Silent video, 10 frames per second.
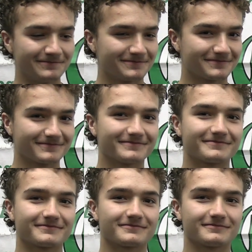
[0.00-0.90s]

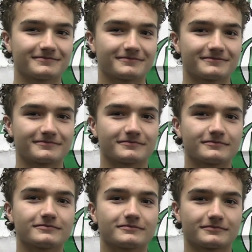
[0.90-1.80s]

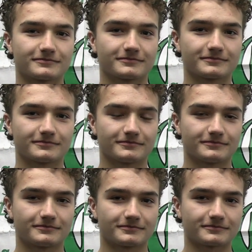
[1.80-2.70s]

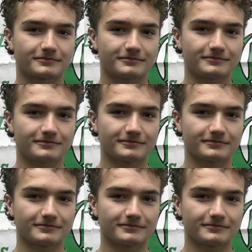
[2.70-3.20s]
(not speaking)